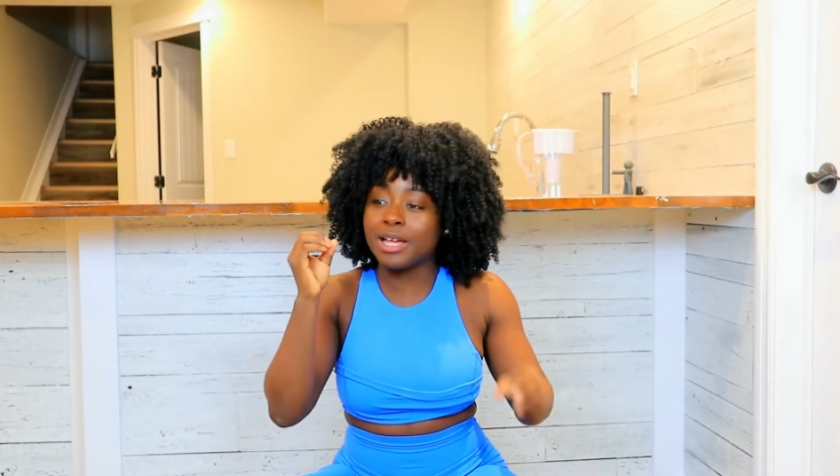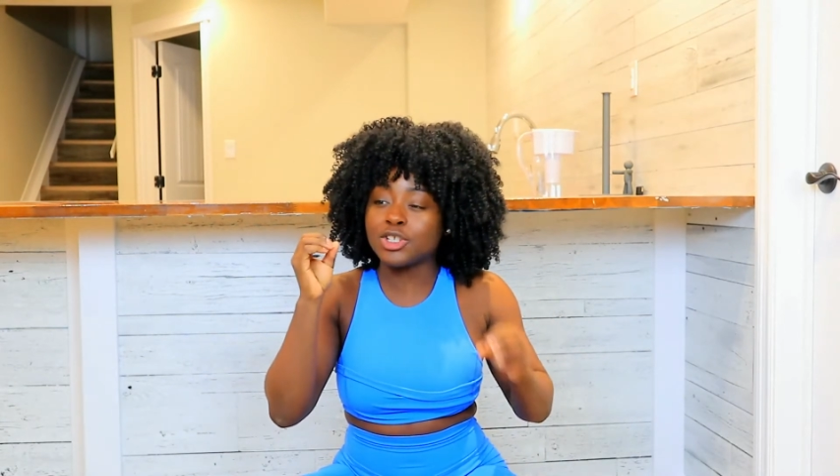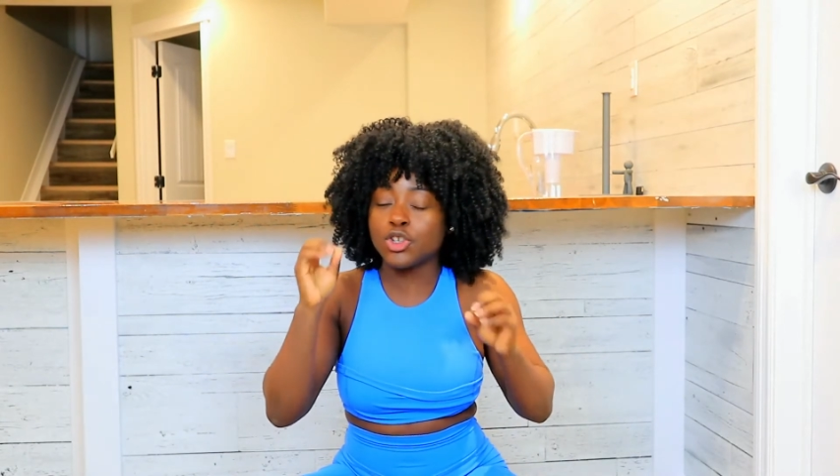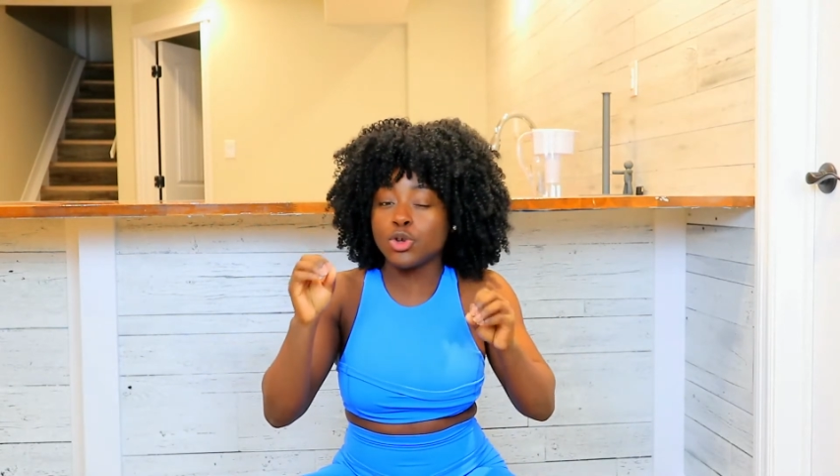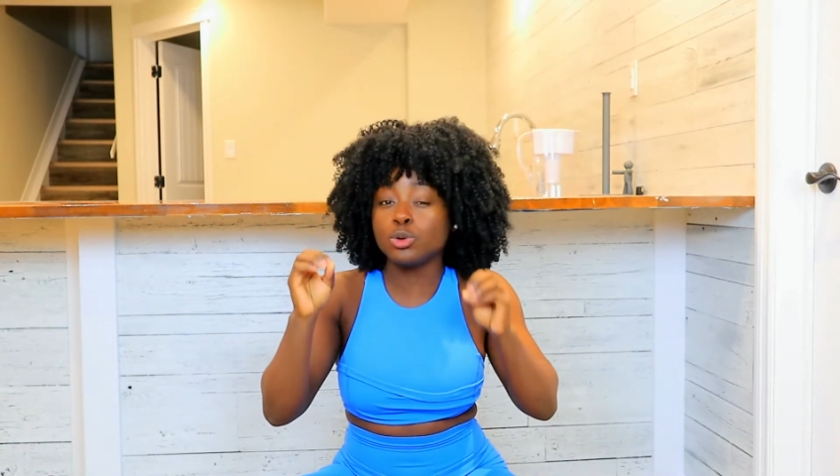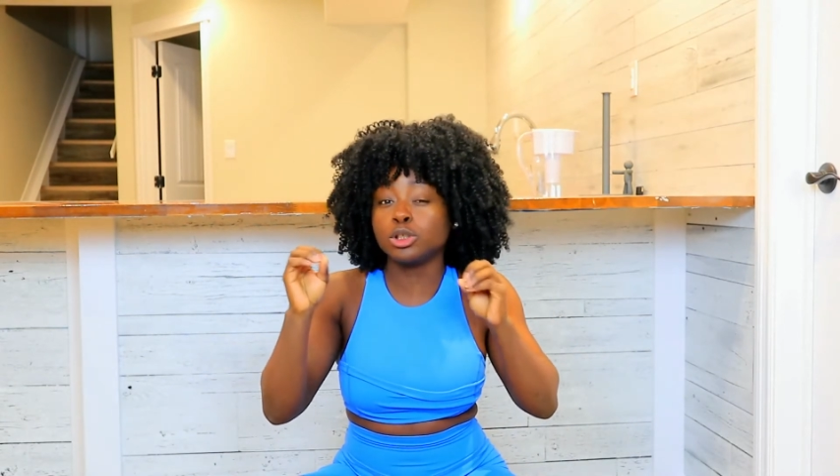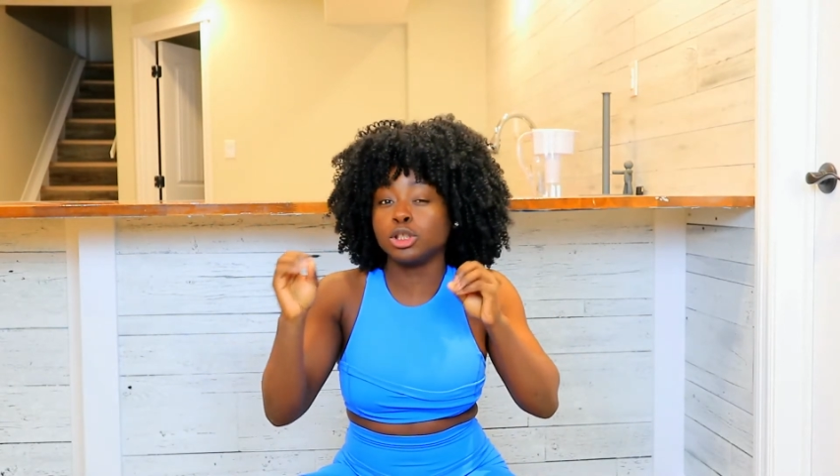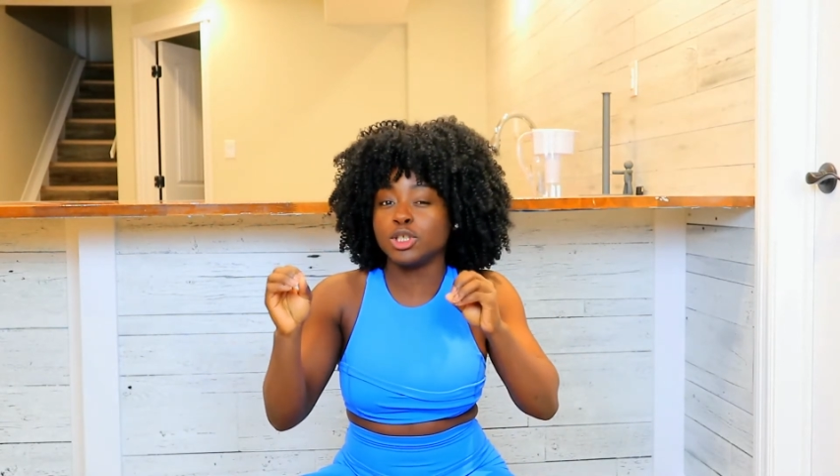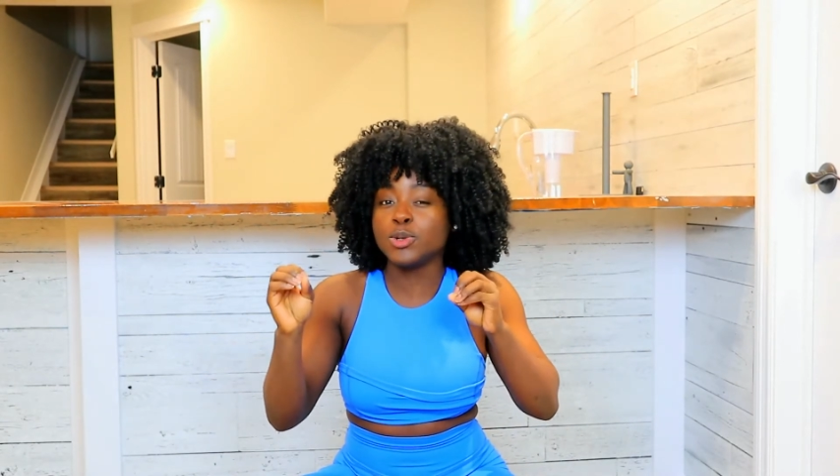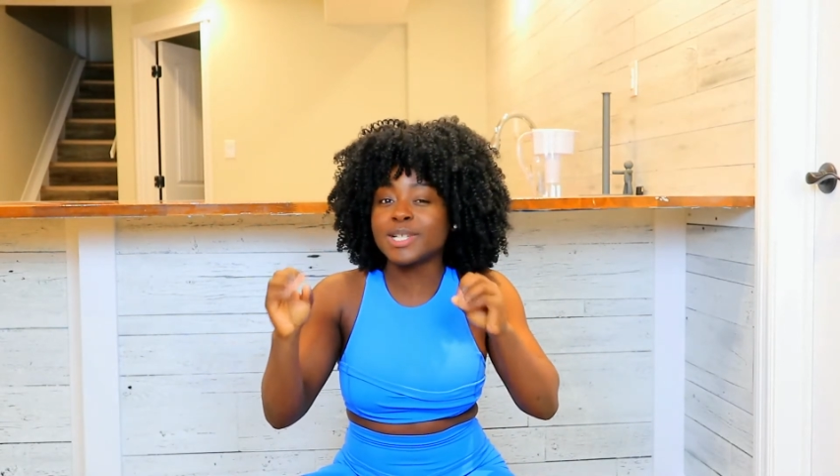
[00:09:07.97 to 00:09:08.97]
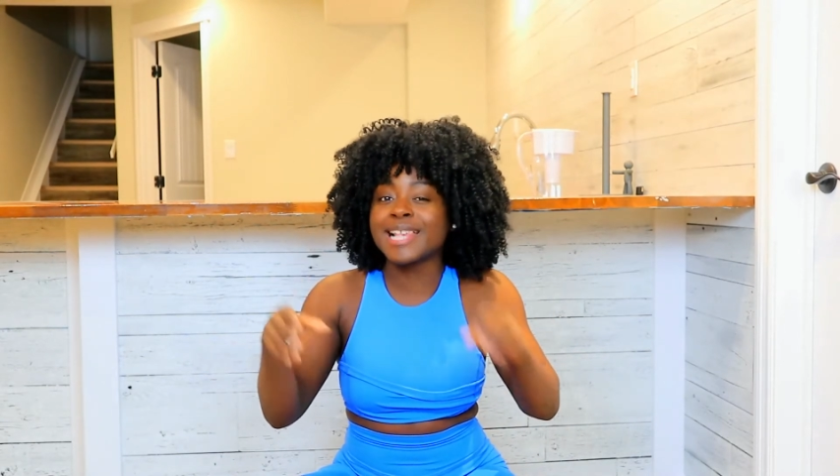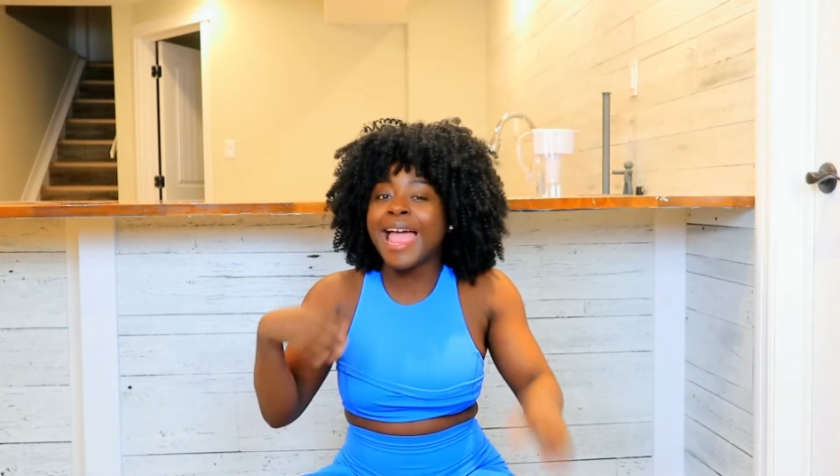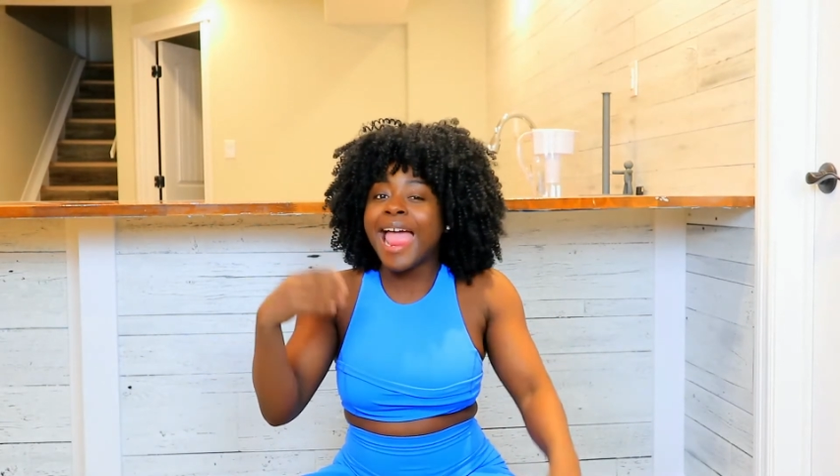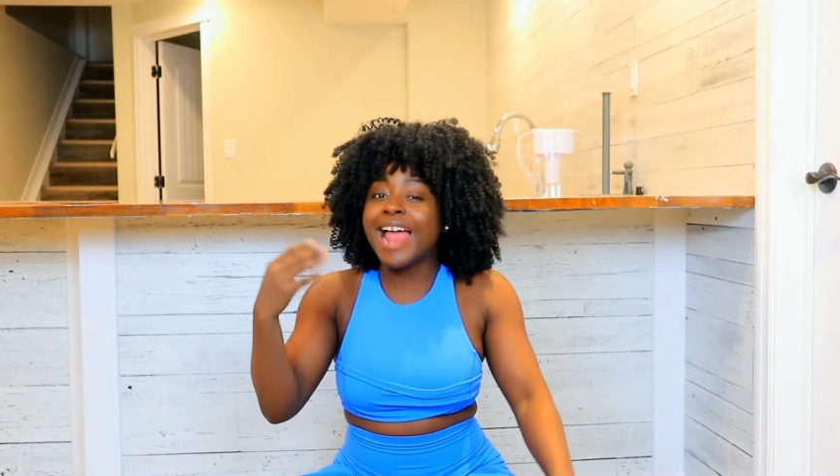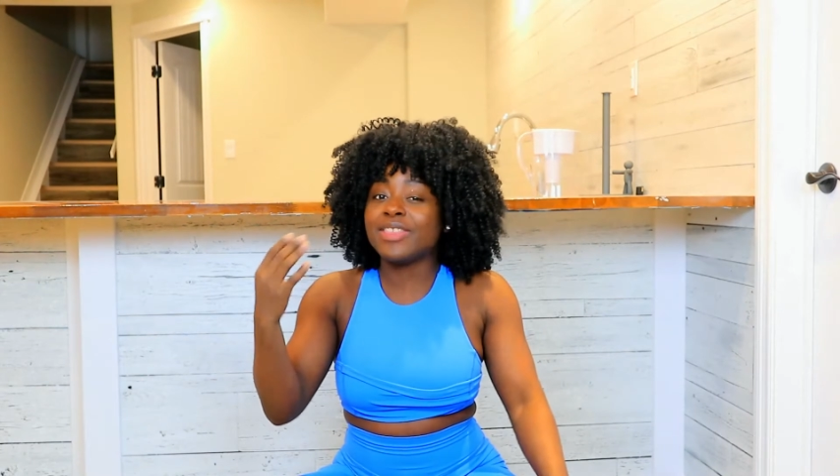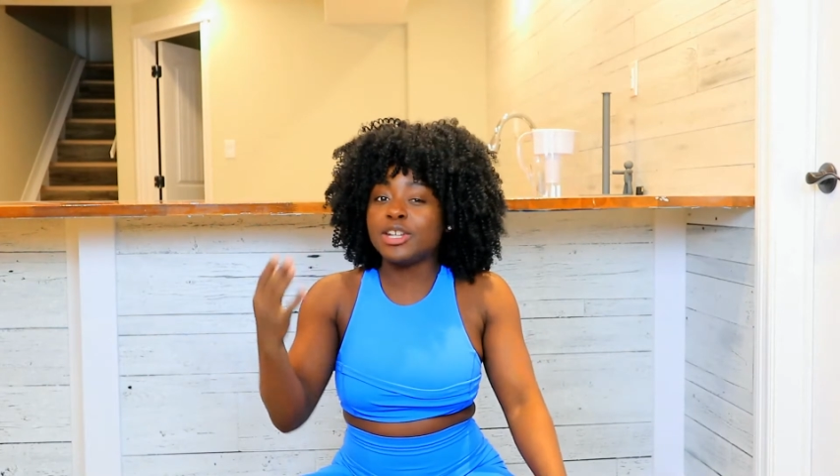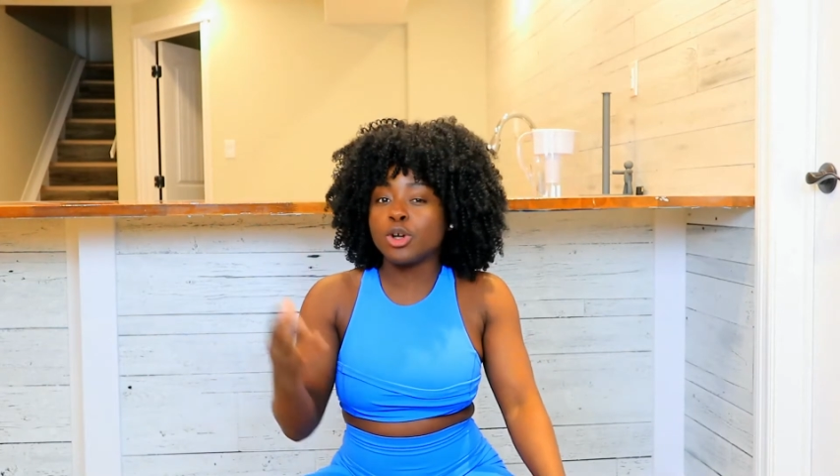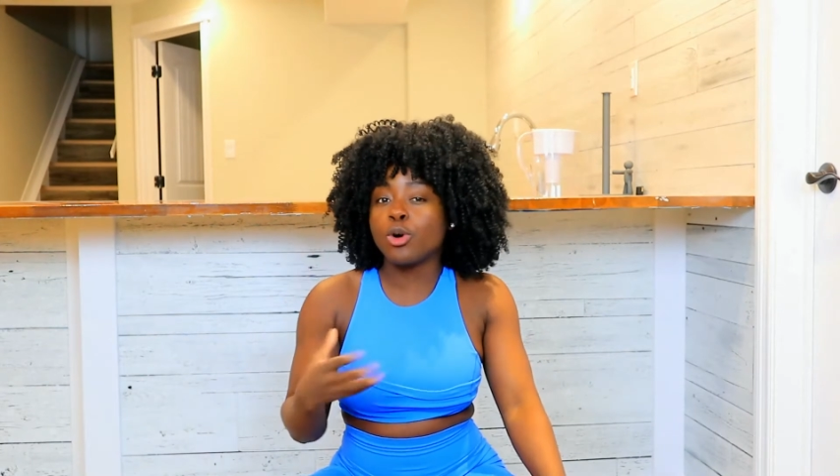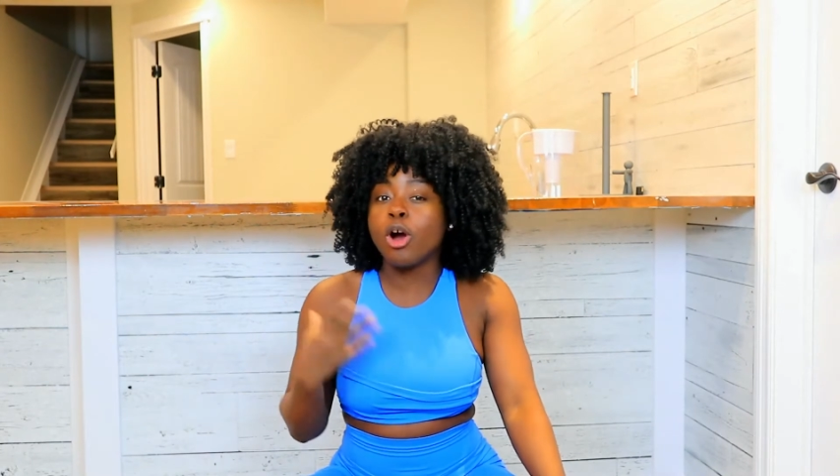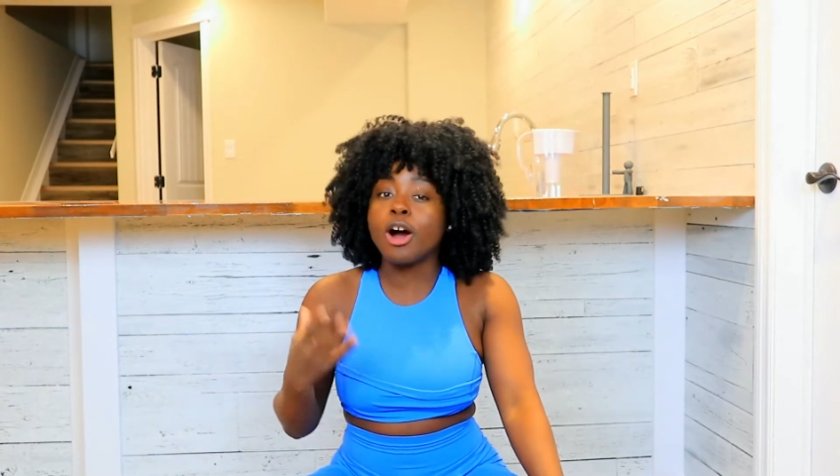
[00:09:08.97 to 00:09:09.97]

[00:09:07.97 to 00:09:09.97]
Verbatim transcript: too loose and they don't